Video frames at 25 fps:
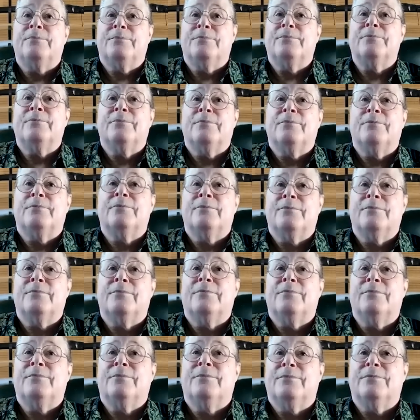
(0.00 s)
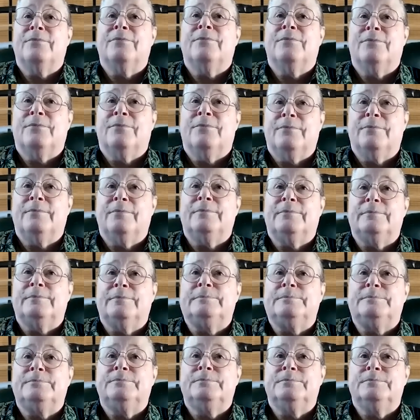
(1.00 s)

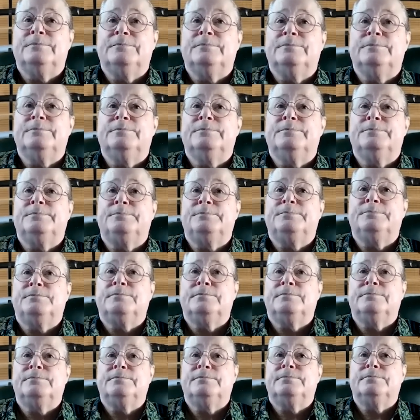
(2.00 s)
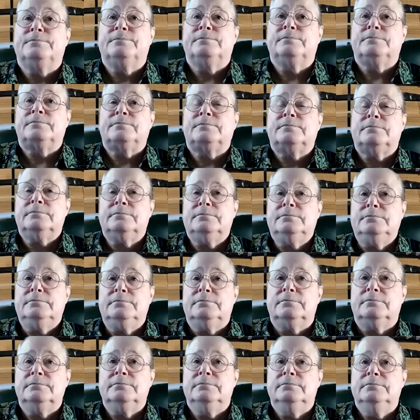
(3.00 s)

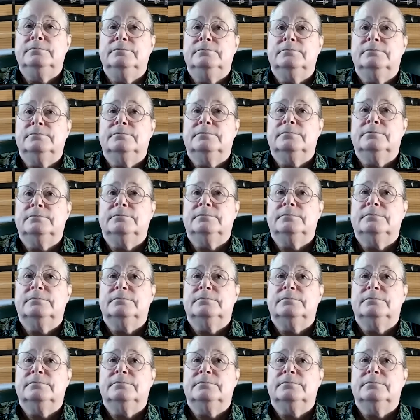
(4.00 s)
[no speech]